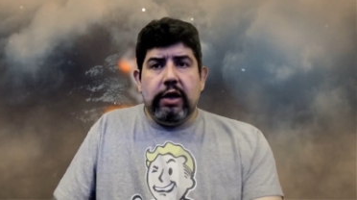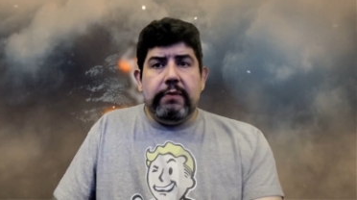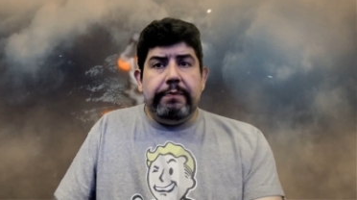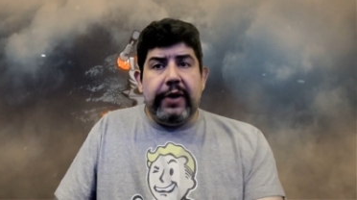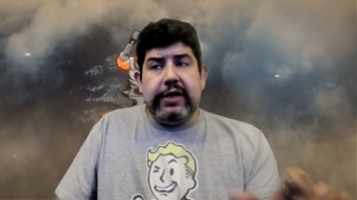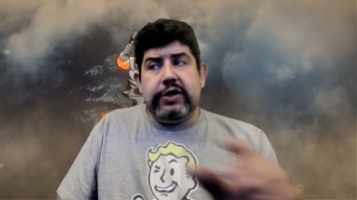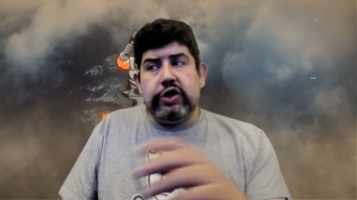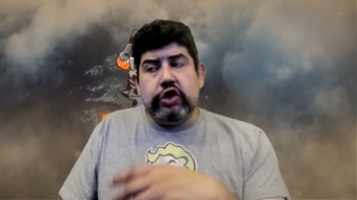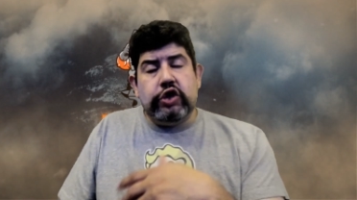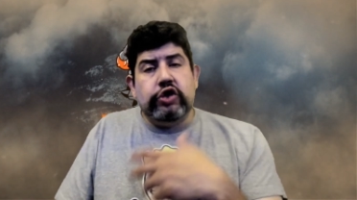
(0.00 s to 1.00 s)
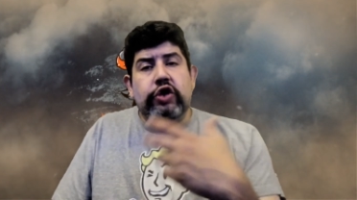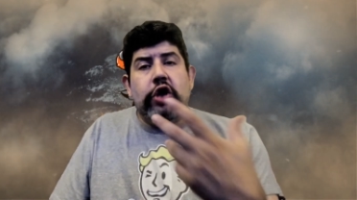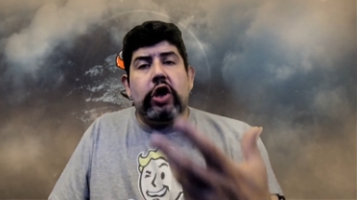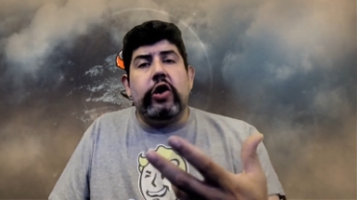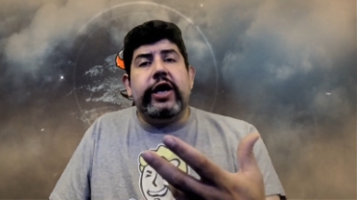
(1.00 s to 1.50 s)
But
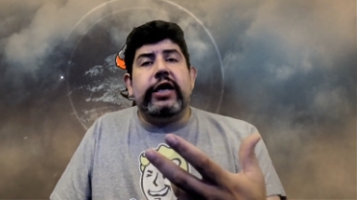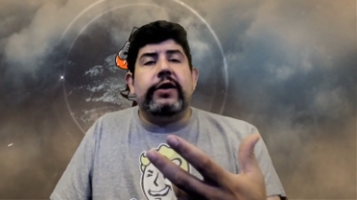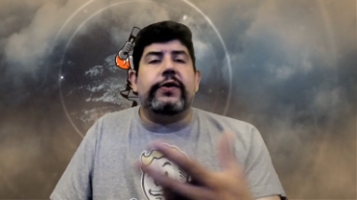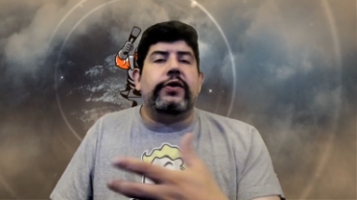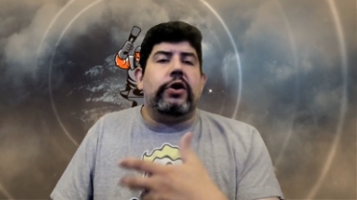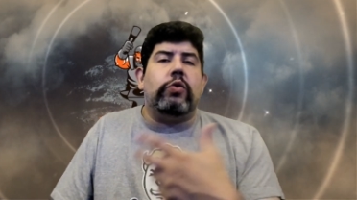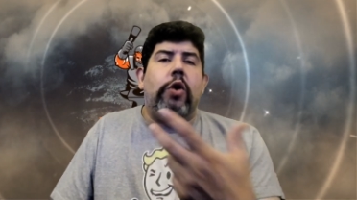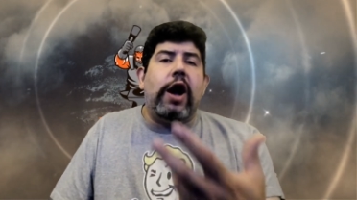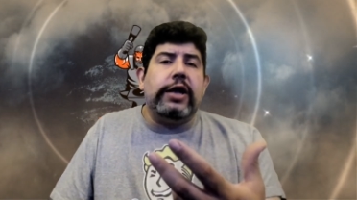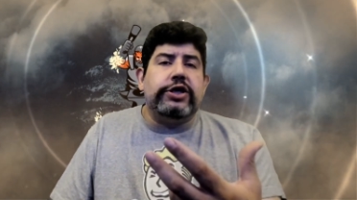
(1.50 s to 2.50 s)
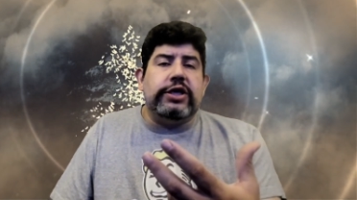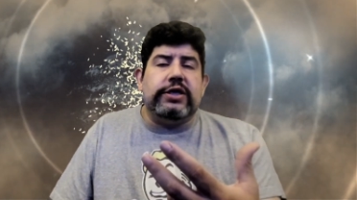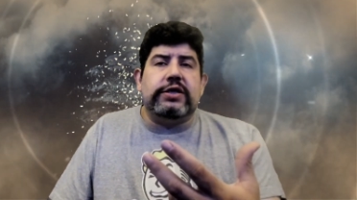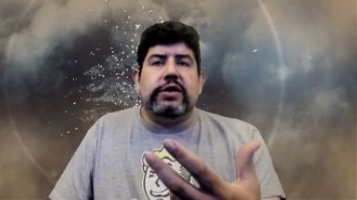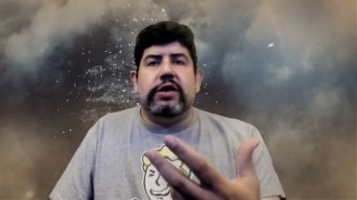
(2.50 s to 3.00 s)
during their
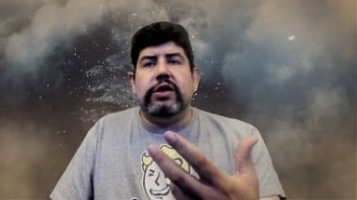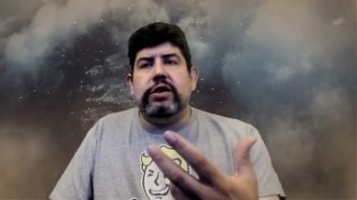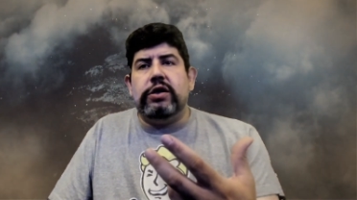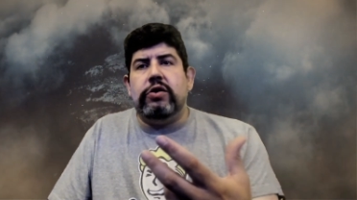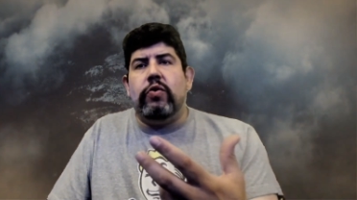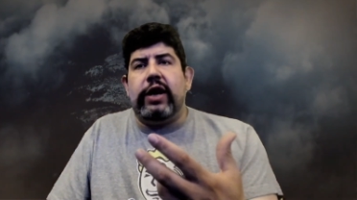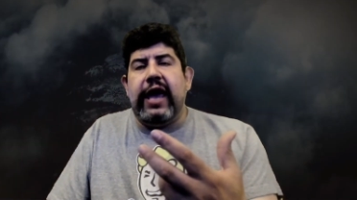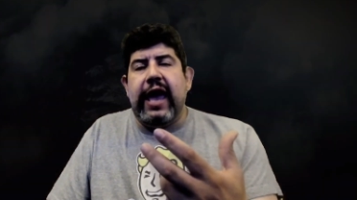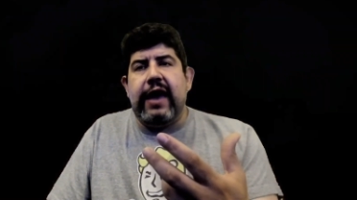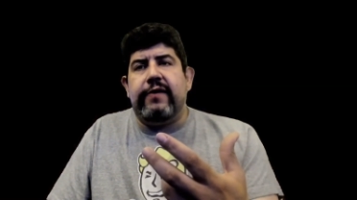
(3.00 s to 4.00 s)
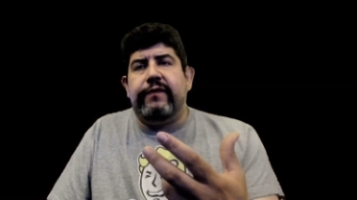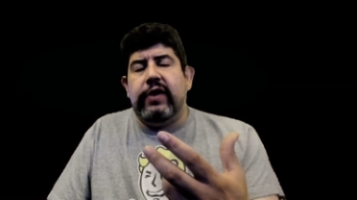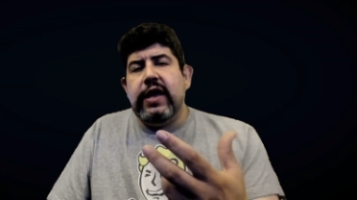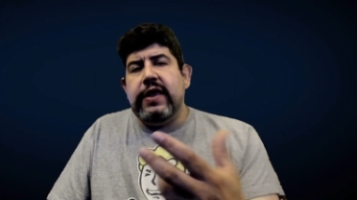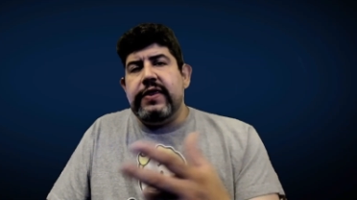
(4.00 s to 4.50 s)
watches, you want to have
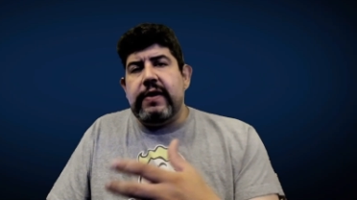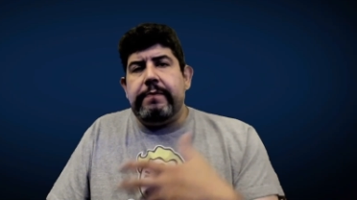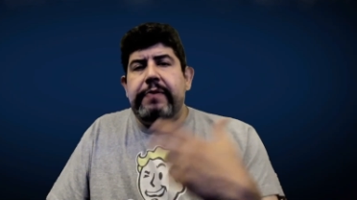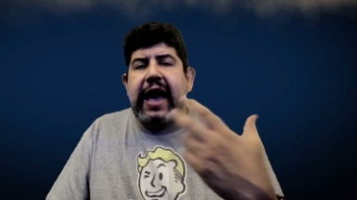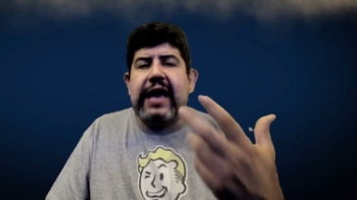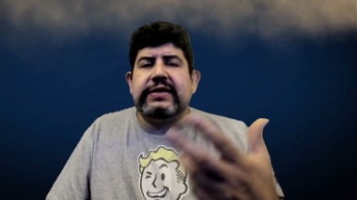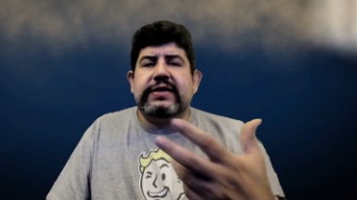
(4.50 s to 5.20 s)
them pass